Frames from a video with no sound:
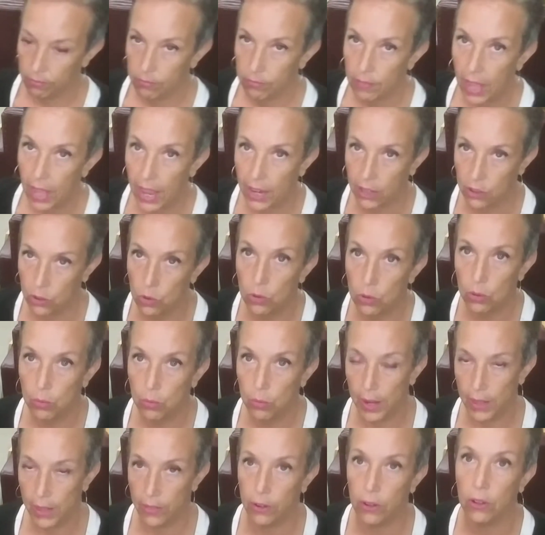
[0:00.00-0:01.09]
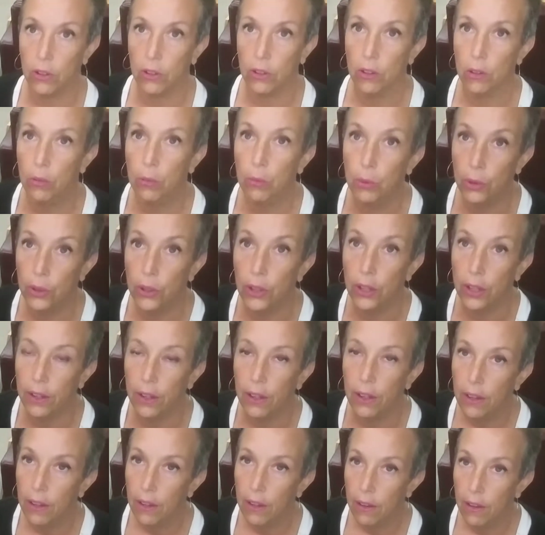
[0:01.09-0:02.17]
actual weathered
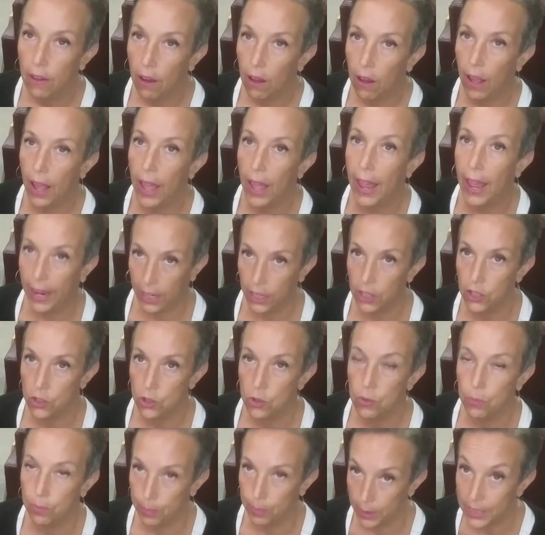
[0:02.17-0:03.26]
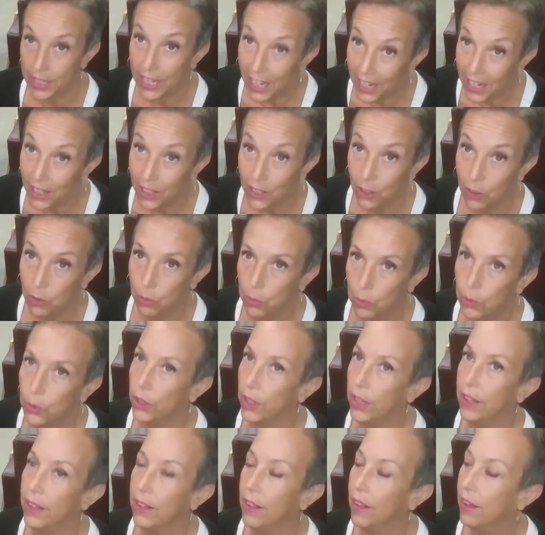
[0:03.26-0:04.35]
wood, aged patinaed
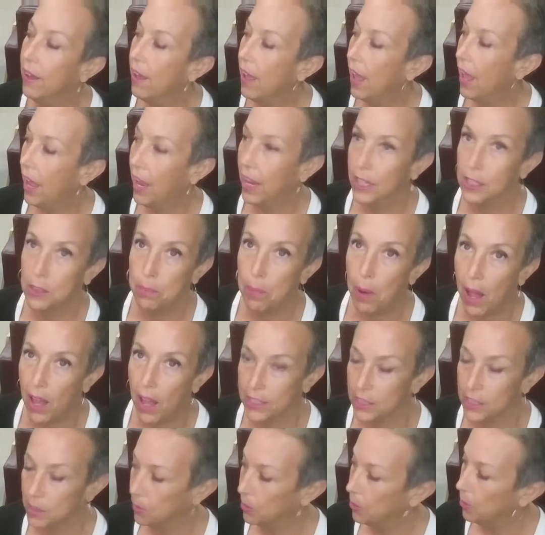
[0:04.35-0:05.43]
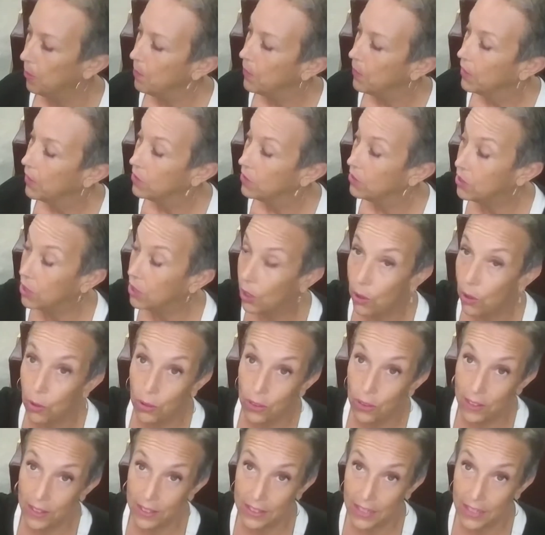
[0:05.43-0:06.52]
wood as possible. So
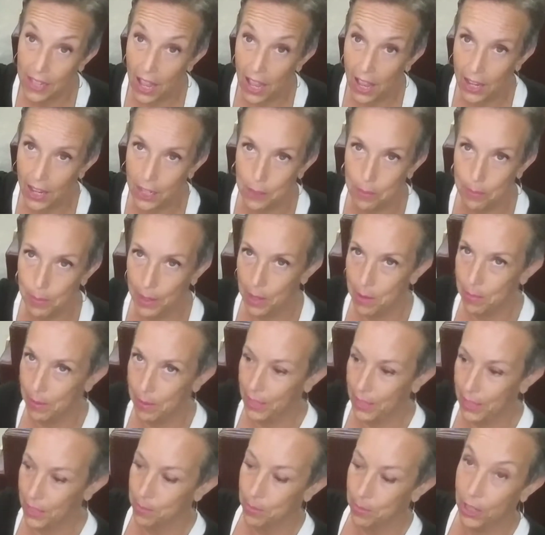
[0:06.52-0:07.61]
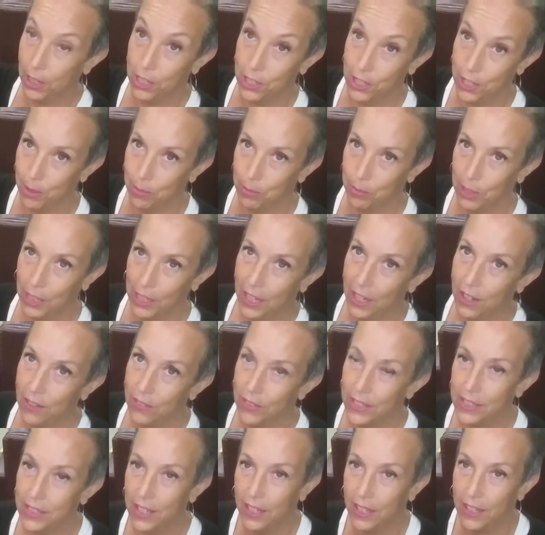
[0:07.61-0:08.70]
this guy has become my inspiration. I'm really kind
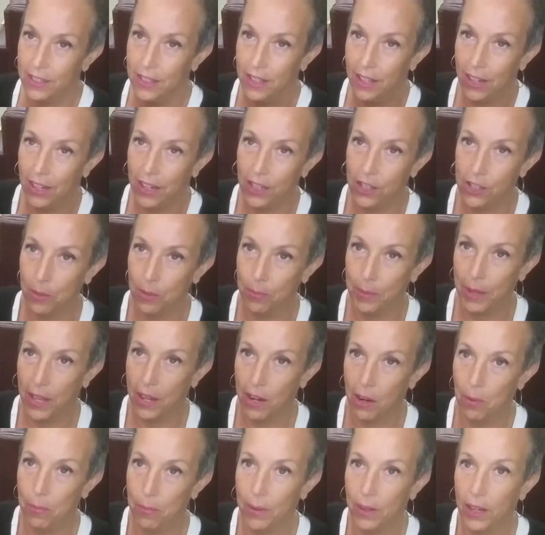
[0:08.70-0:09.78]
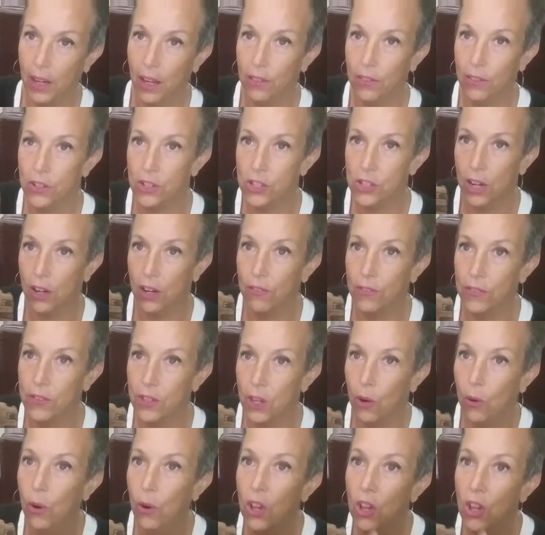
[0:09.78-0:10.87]
of excited that he jumped out on the shelf.
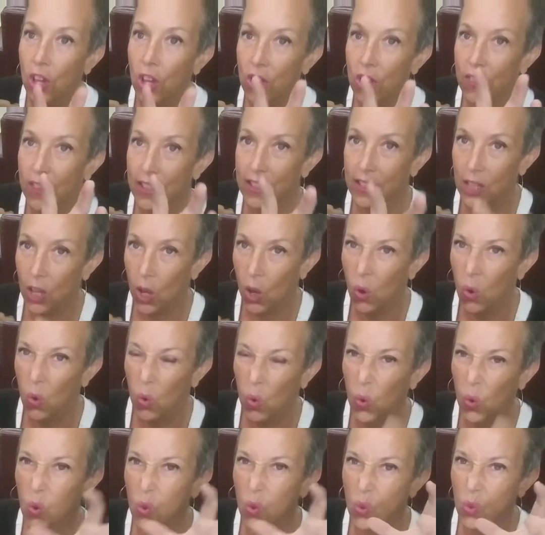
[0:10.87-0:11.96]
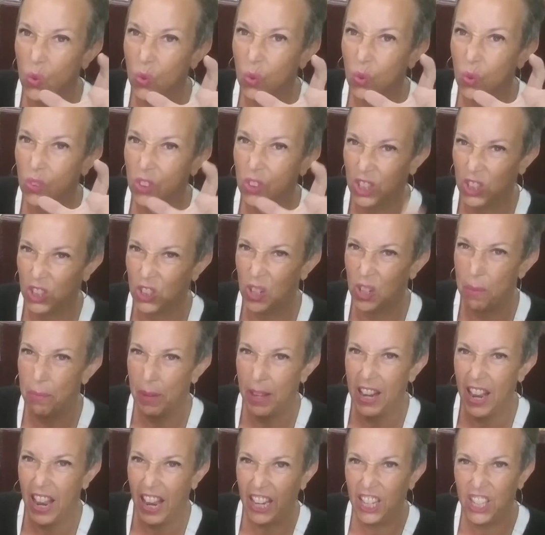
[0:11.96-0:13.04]
So this whole
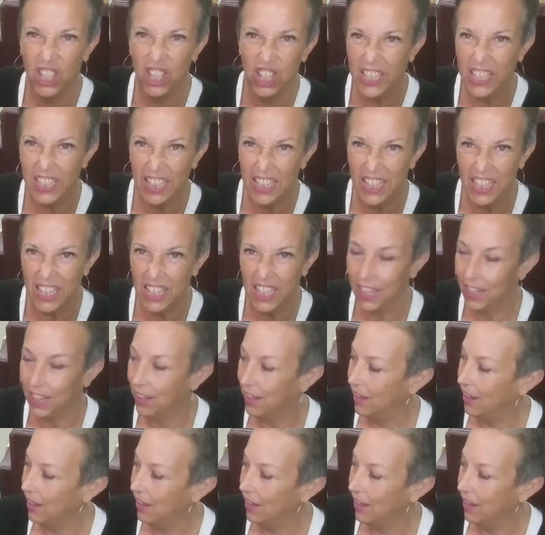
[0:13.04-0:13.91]
decrepit, agey thing